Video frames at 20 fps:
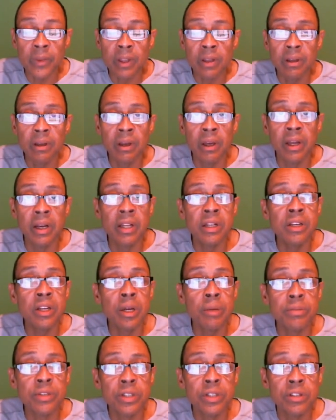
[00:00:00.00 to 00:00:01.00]
and it
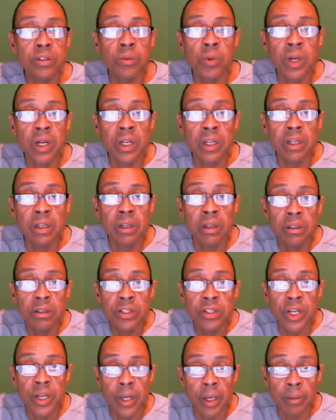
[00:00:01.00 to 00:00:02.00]
dipped to 1
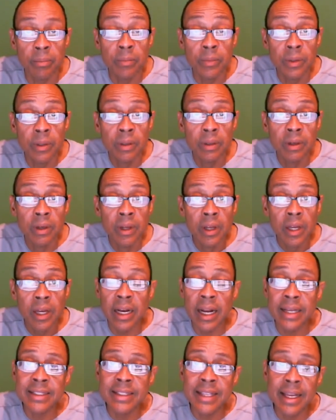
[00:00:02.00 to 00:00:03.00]
gem.
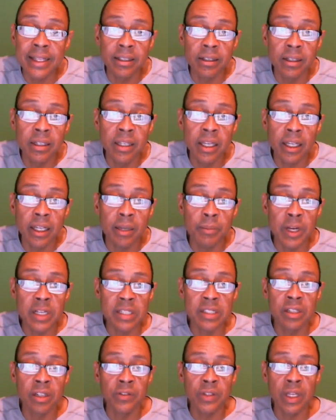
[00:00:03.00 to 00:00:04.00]
And I sat there kicking
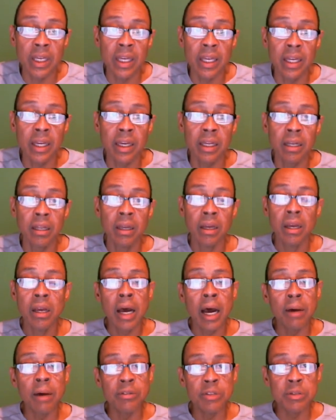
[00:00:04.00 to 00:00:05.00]
myself in the head.
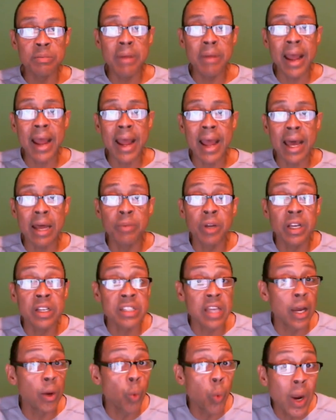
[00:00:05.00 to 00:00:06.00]
I was mad
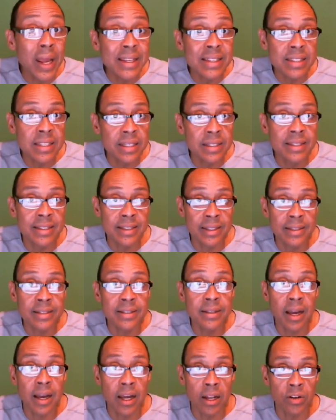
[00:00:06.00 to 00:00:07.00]
because I wasted
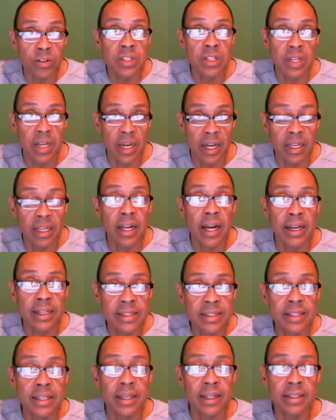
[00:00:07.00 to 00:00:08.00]

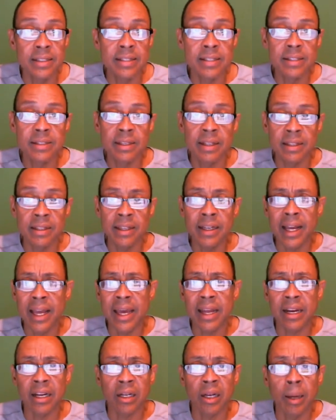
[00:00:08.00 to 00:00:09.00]
$6.99. I think I
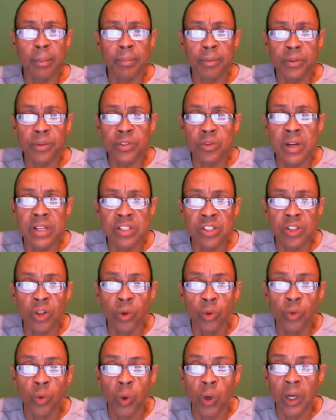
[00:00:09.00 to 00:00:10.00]
had a couple, so I
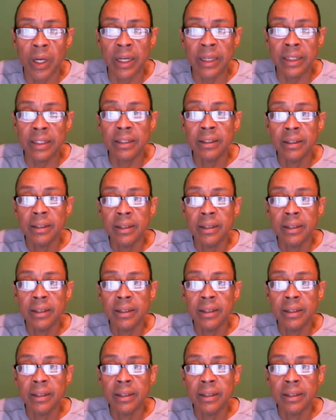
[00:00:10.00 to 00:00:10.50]
sold one.